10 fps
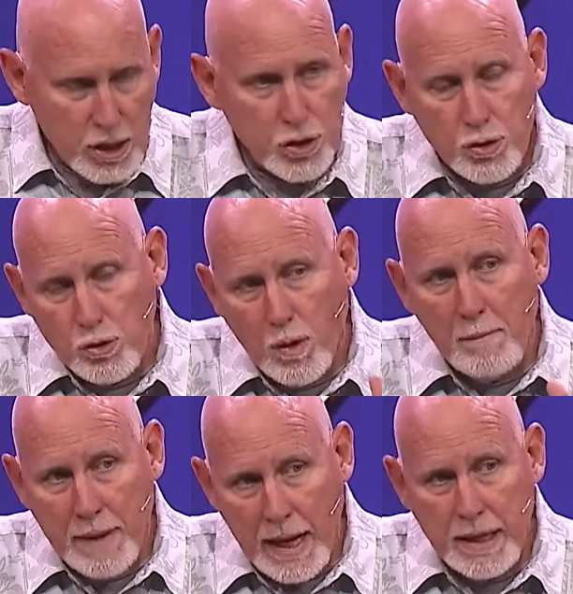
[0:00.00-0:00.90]
you
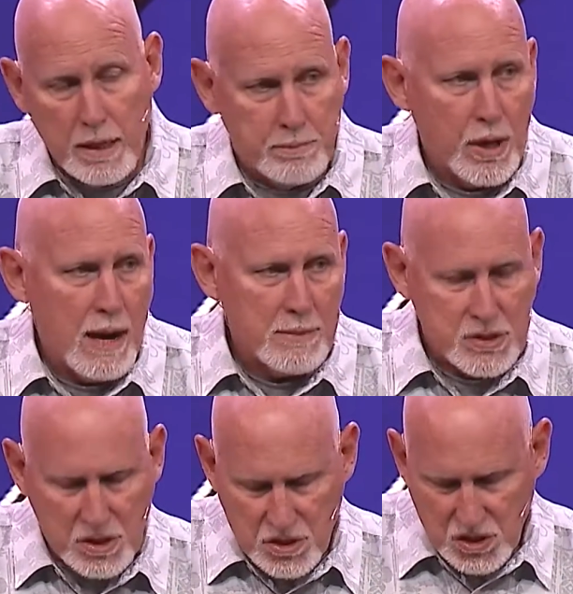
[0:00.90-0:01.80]
made a
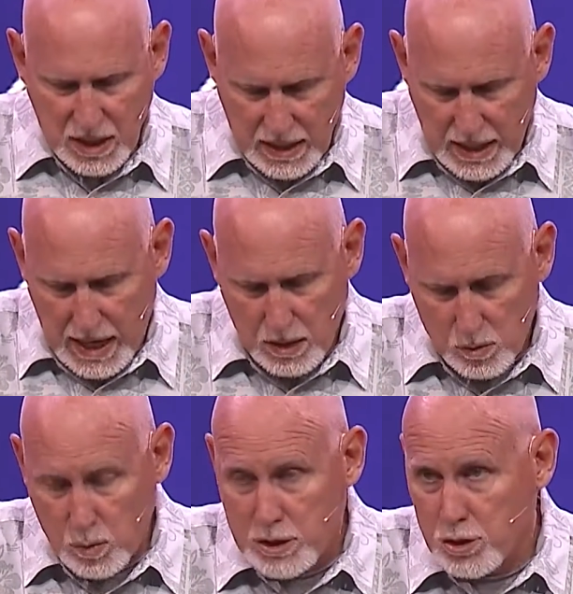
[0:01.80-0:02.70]
promise to stick it
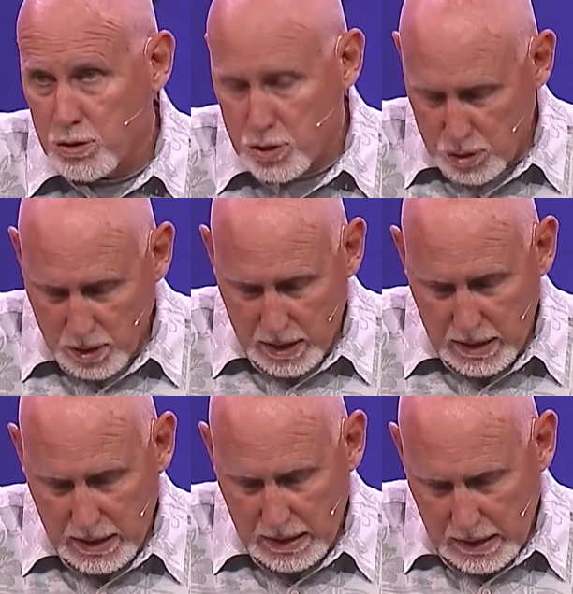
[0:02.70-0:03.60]
out, which you should,